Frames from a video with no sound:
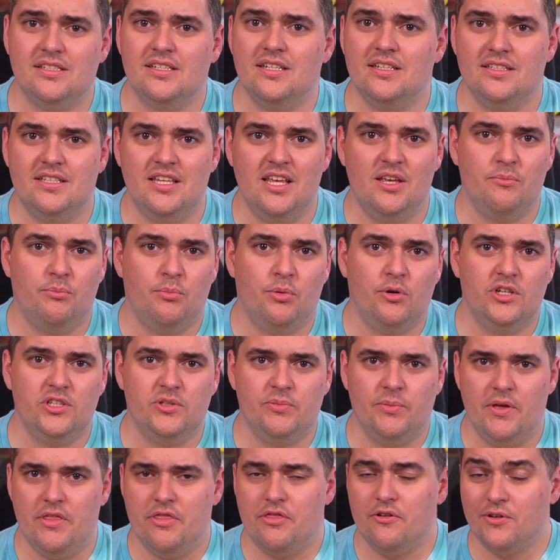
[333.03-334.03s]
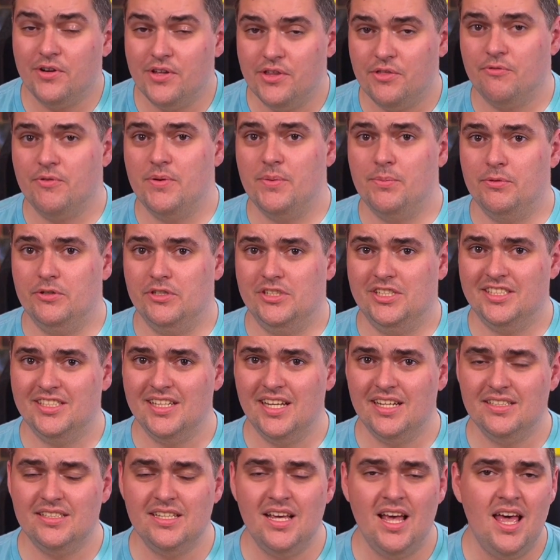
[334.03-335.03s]
his hit points by
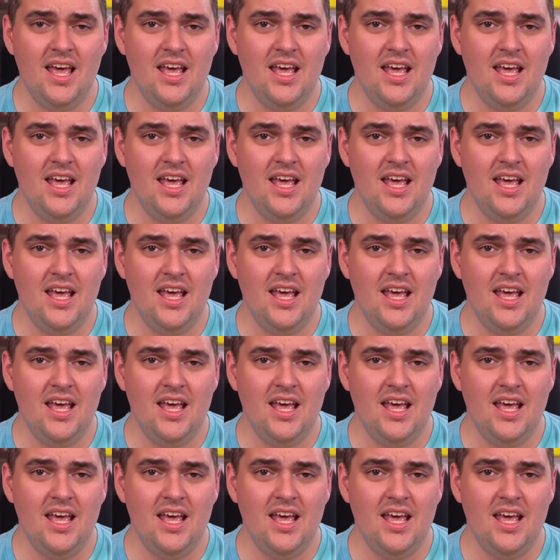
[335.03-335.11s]
33%,